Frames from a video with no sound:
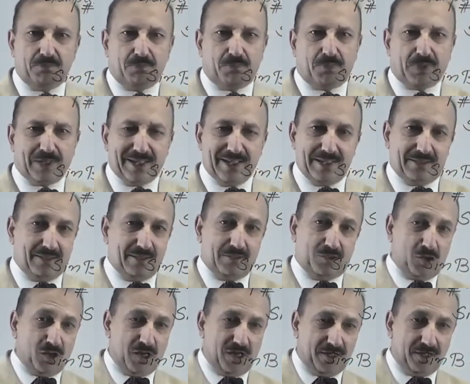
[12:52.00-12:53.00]
place is
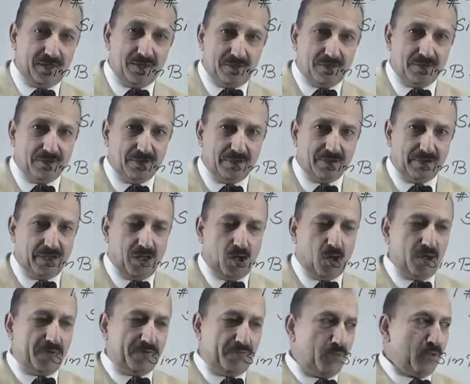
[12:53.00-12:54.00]
changed, now
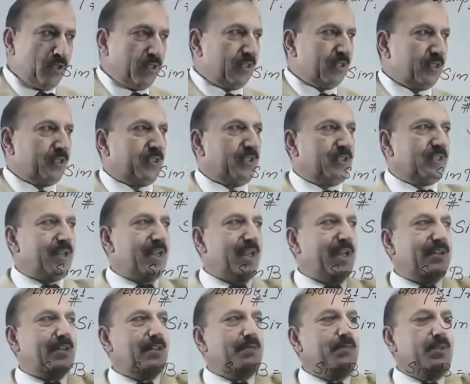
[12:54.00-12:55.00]
if we consider
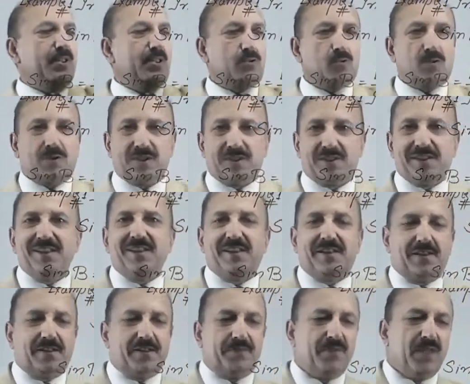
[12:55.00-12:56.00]
angle B, you can see
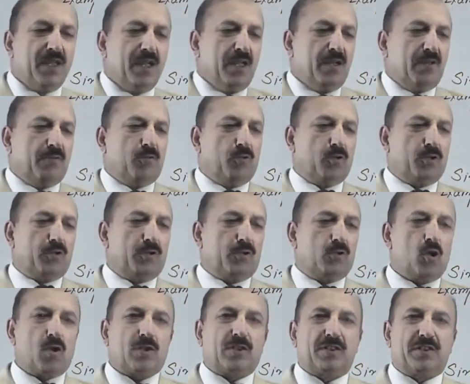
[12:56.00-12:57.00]
here we
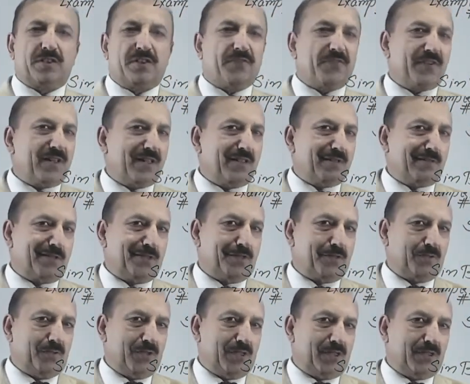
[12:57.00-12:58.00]
got the different
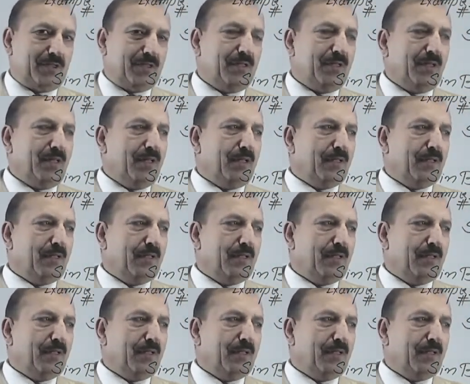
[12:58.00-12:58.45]
situation.